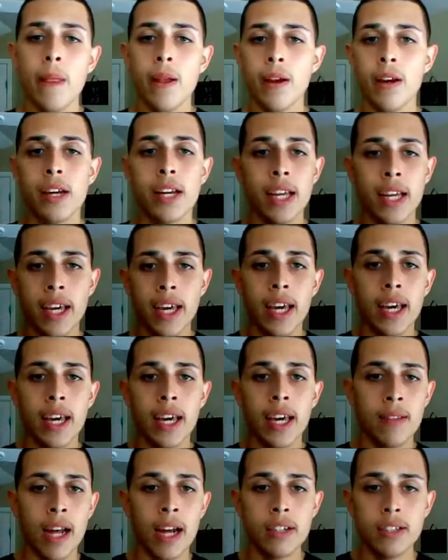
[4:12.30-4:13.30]
you're going to
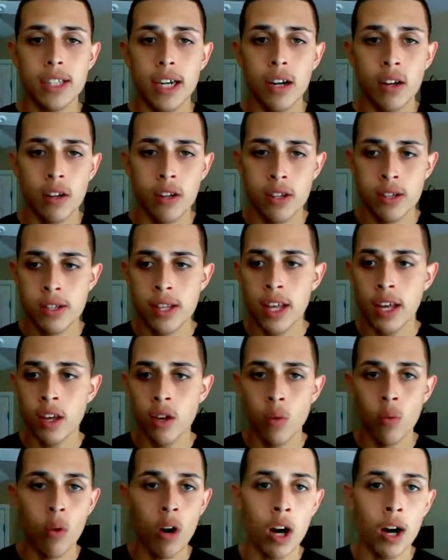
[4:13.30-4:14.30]
get that challenge that
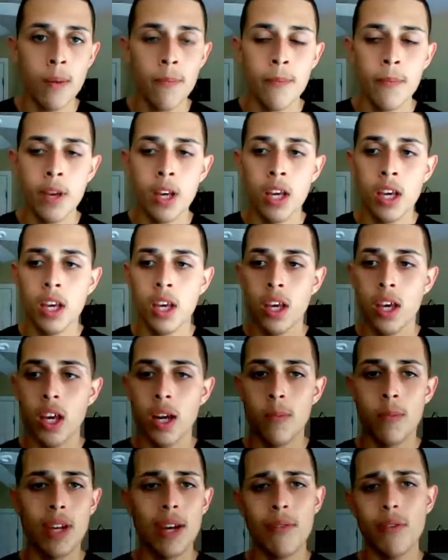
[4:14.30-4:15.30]
you want,
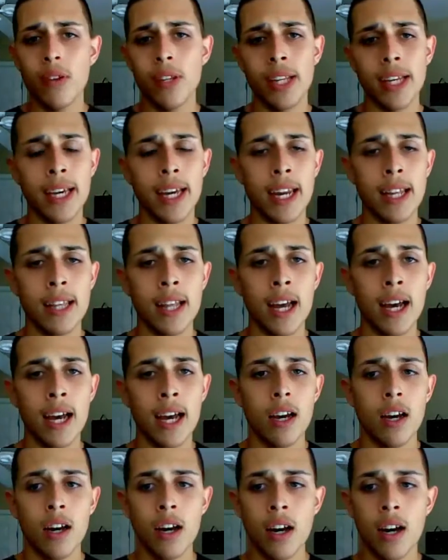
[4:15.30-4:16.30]
and I'm definitely getting
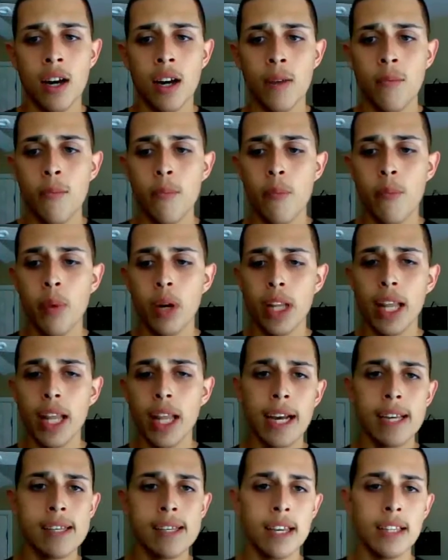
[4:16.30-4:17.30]
that. But
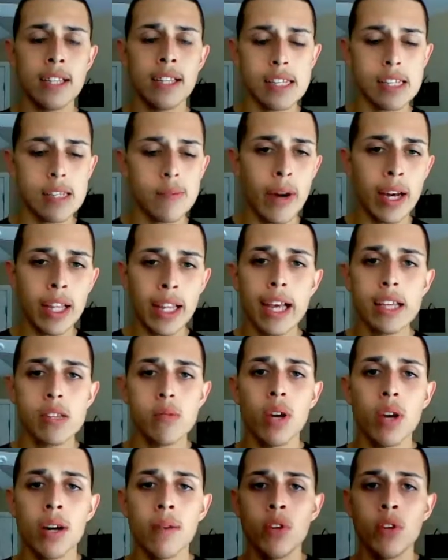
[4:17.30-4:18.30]
like I said, this is my
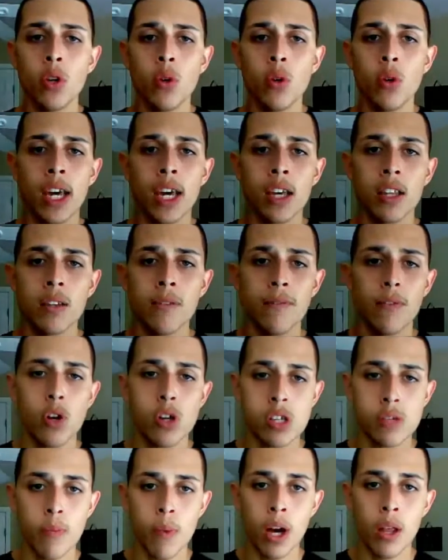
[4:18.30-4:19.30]
last week of doing the
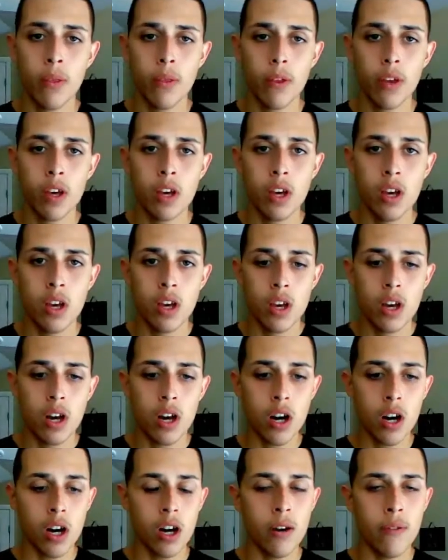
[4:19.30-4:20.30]
first month
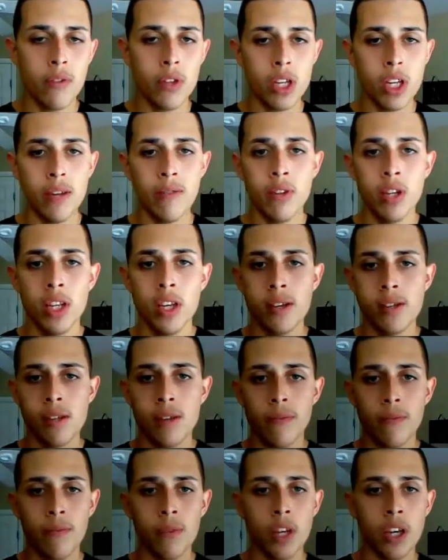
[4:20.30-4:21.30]
of the
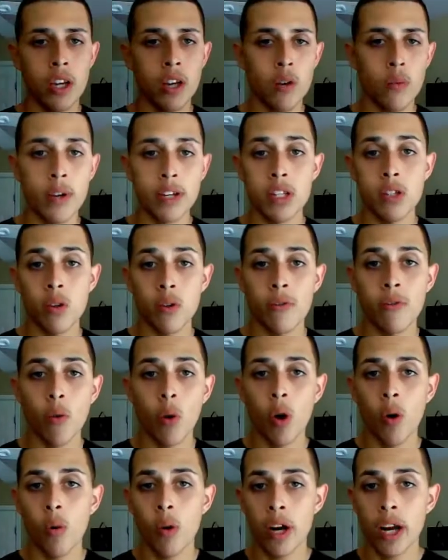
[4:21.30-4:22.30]
DVDs, the original
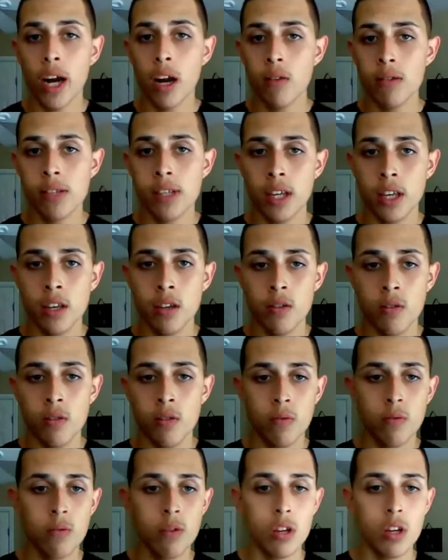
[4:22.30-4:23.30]
4 workouts that
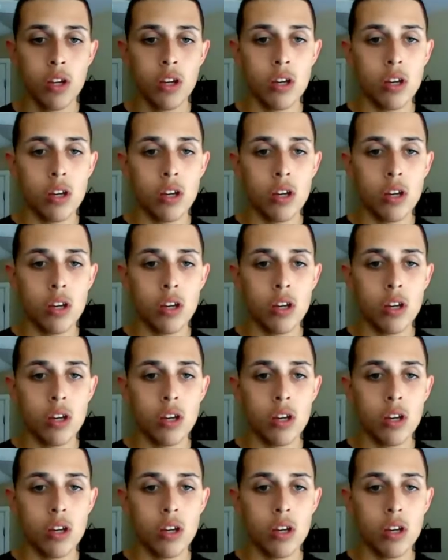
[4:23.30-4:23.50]
you